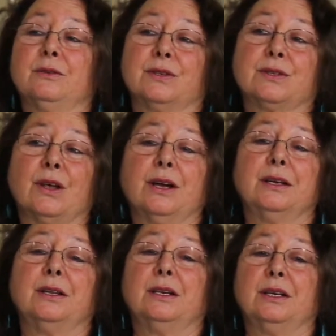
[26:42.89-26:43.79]
the
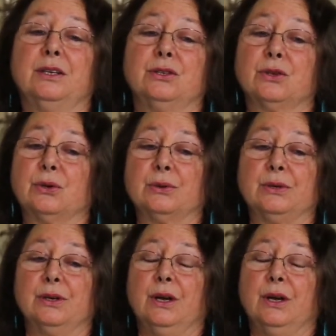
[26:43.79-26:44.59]
slide that he showed